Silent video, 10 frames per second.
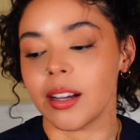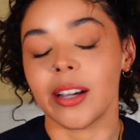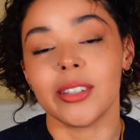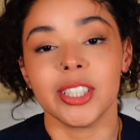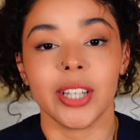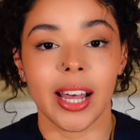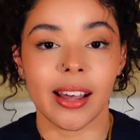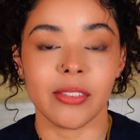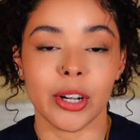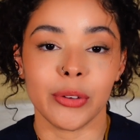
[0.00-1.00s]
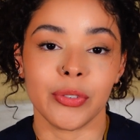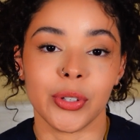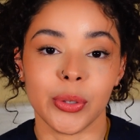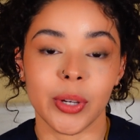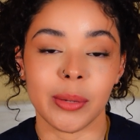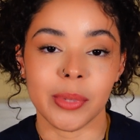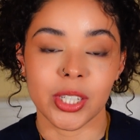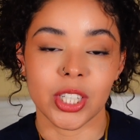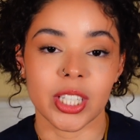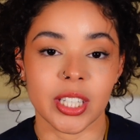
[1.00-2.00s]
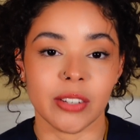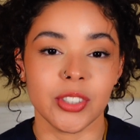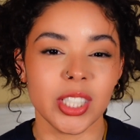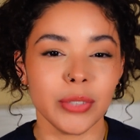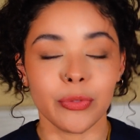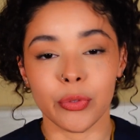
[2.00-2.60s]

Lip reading: I also have a few images of just